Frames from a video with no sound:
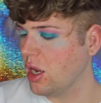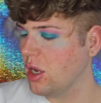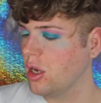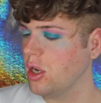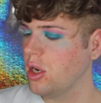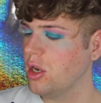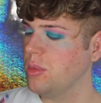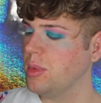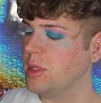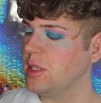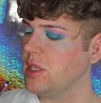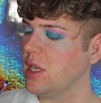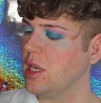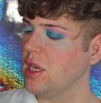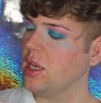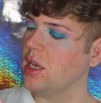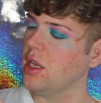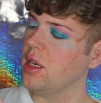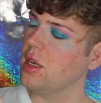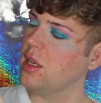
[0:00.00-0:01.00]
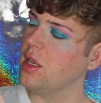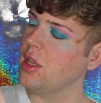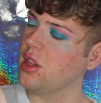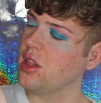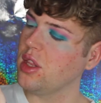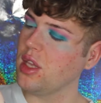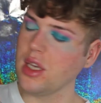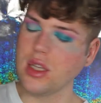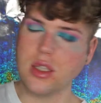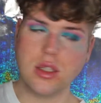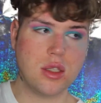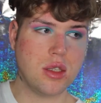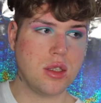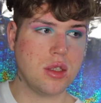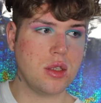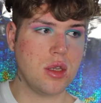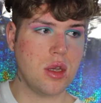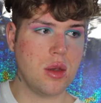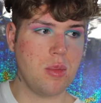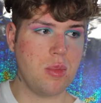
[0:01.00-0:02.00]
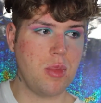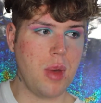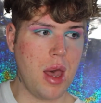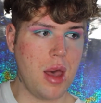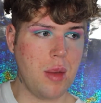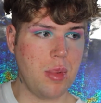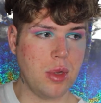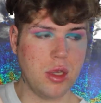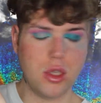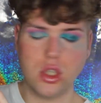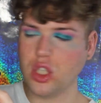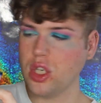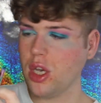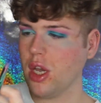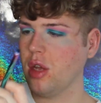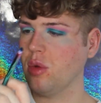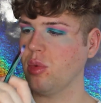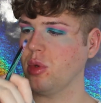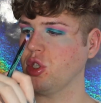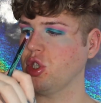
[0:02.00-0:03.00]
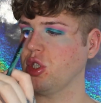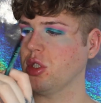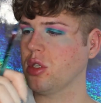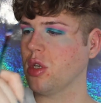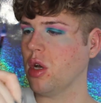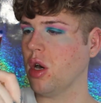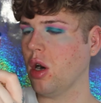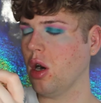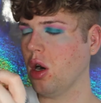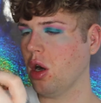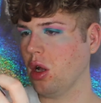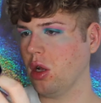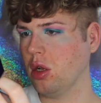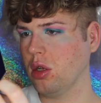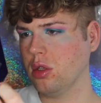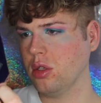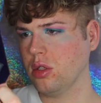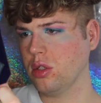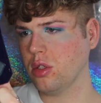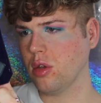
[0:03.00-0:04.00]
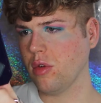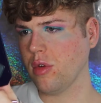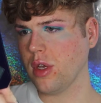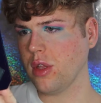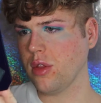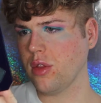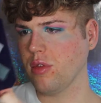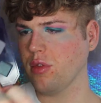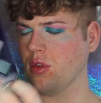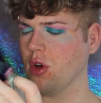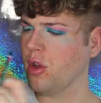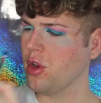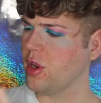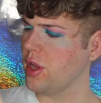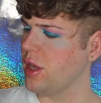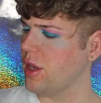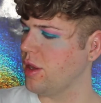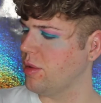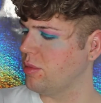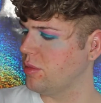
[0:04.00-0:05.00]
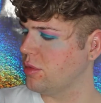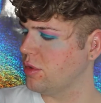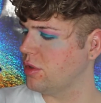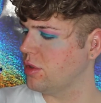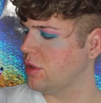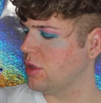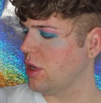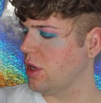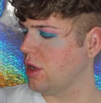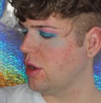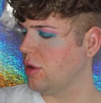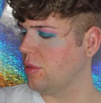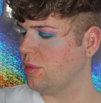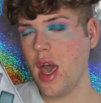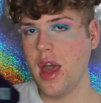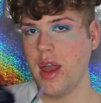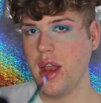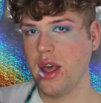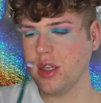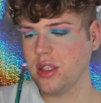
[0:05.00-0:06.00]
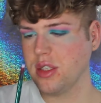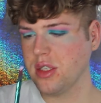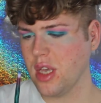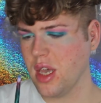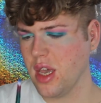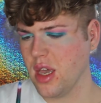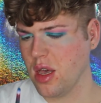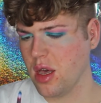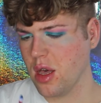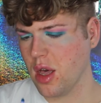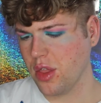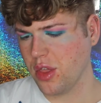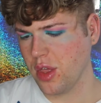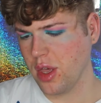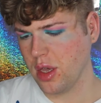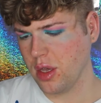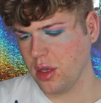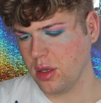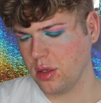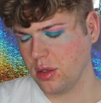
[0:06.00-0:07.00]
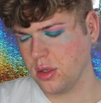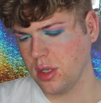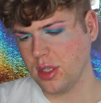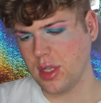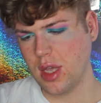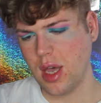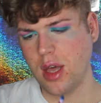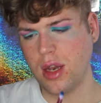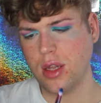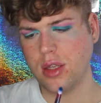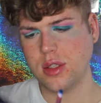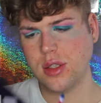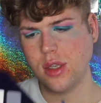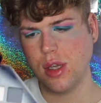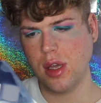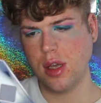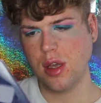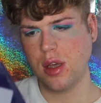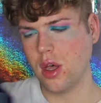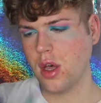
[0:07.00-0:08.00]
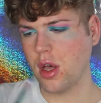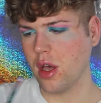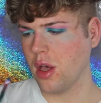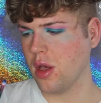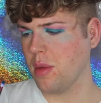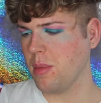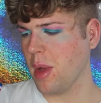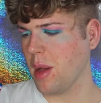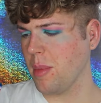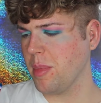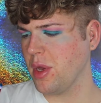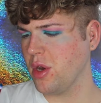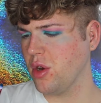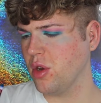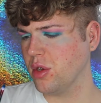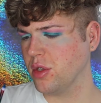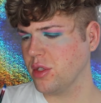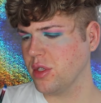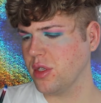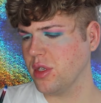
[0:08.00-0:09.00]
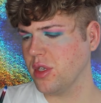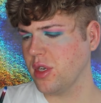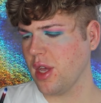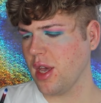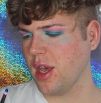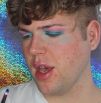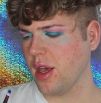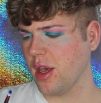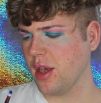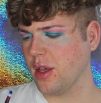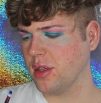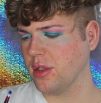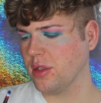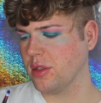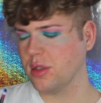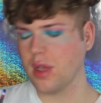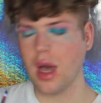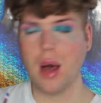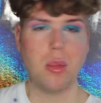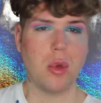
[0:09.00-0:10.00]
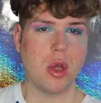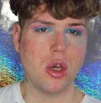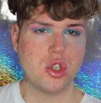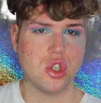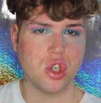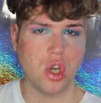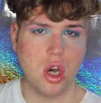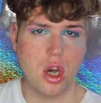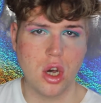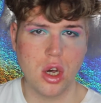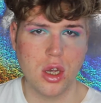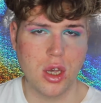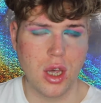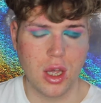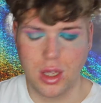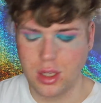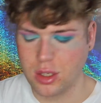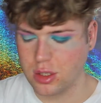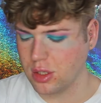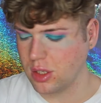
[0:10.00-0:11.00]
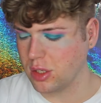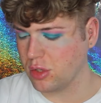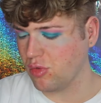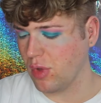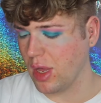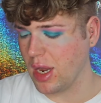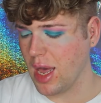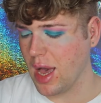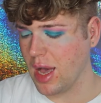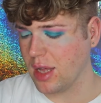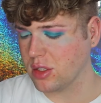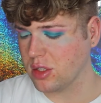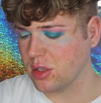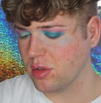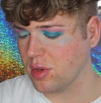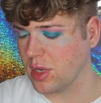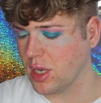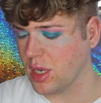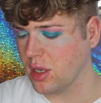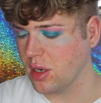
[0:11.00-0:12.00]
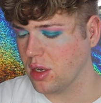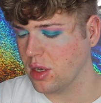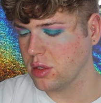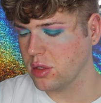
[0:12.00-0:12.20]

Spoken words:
I'm going to be taking this purpley shade, which is called, sorry if they've got names, Hennessy, I think. Is it Hennessy? It might be Nuts and Dates, I'm not sure. It's really hard to read.